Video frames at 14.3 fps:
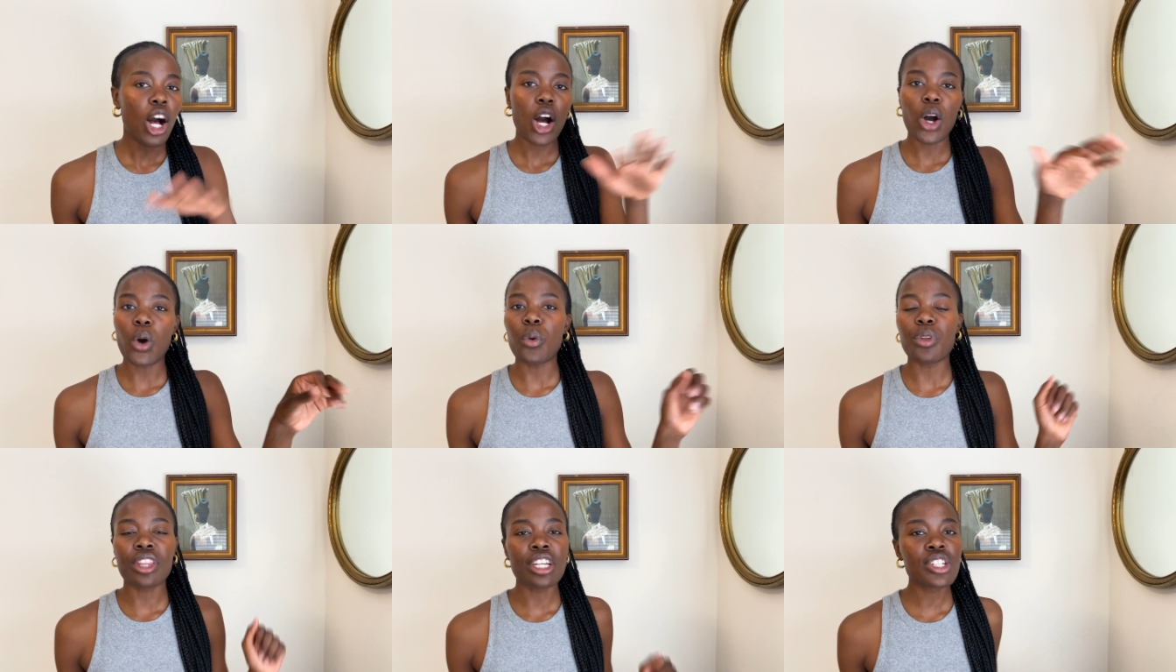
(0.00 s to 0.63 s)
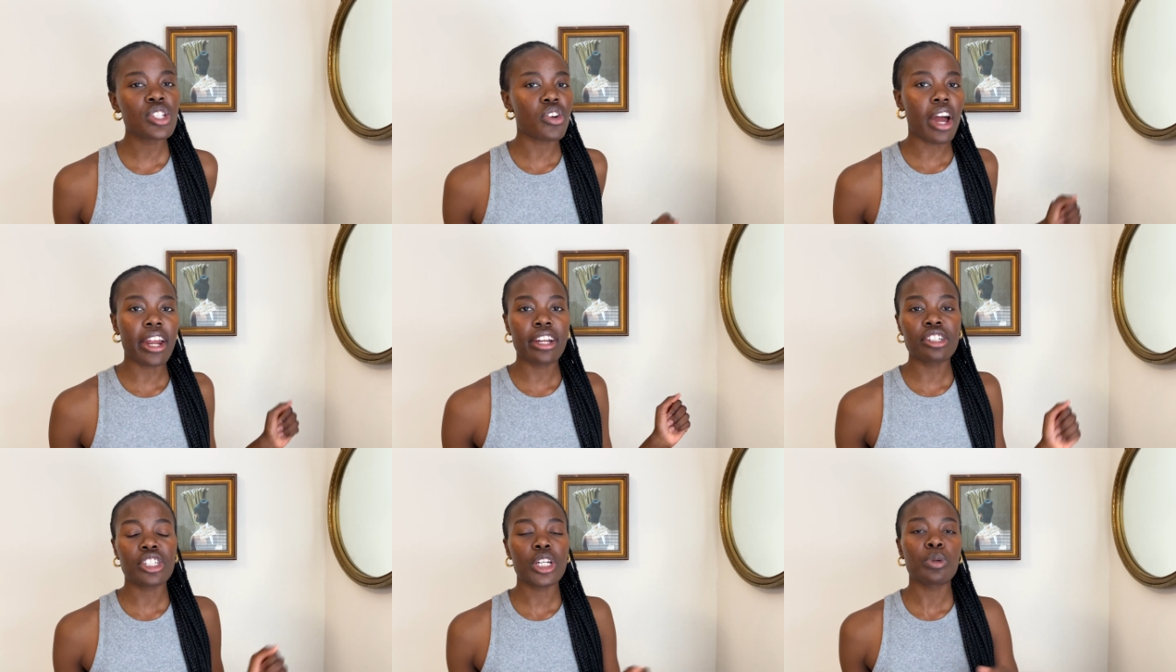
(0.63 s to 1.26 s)
oh, this
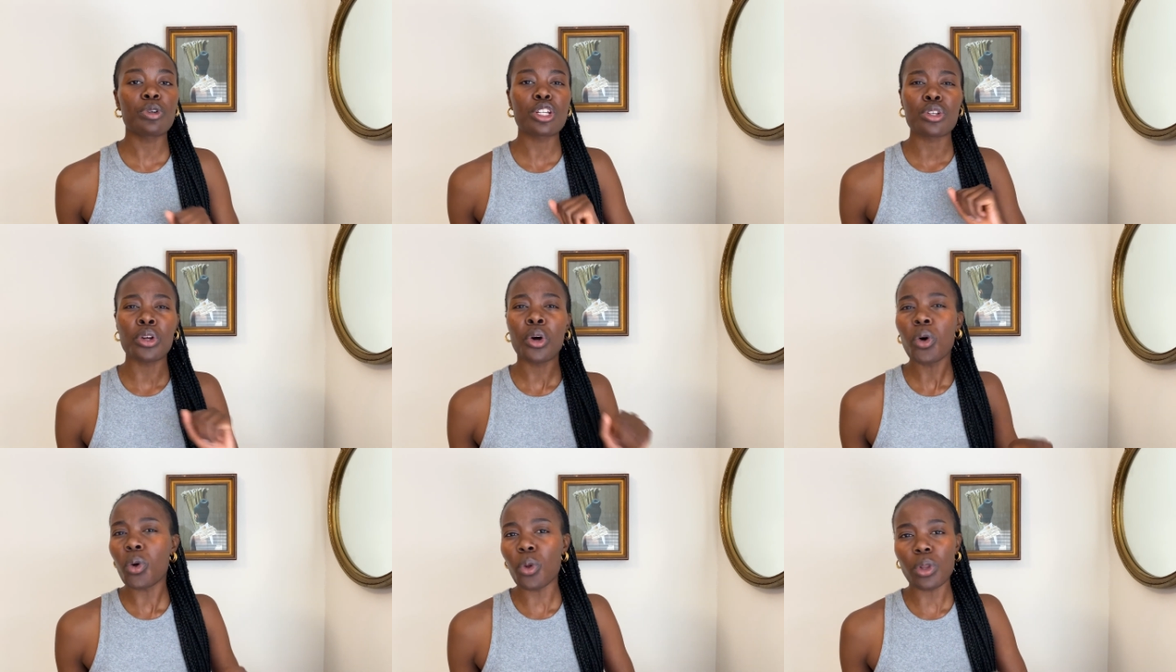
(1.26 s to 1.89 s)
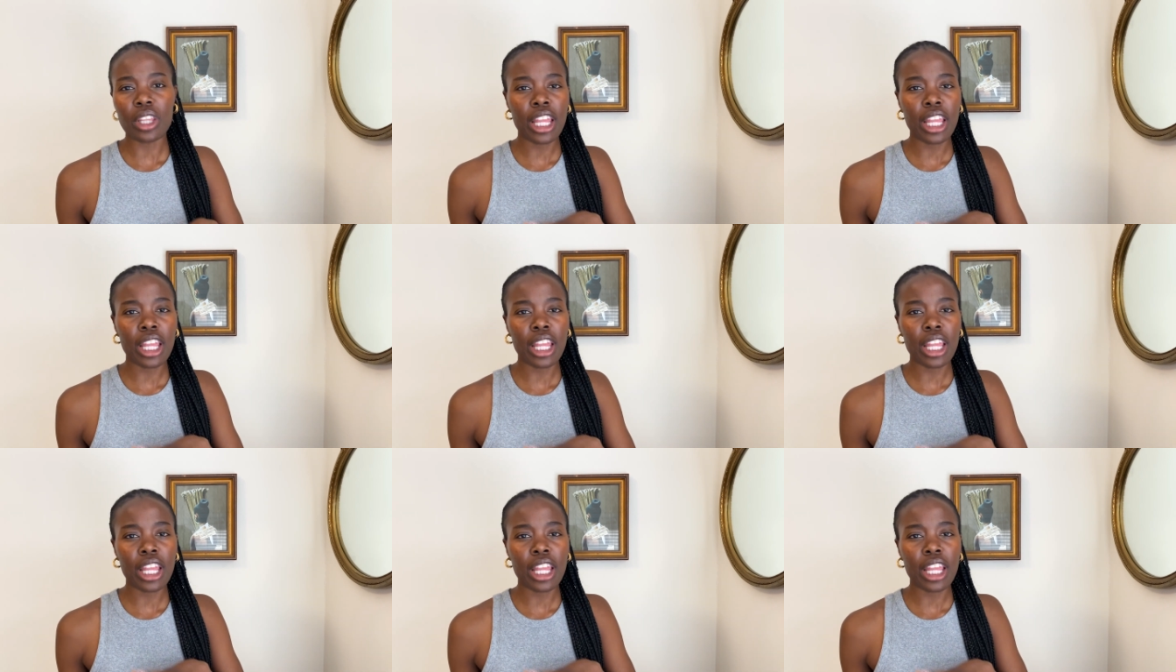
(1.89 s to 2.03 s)
strategy was gold.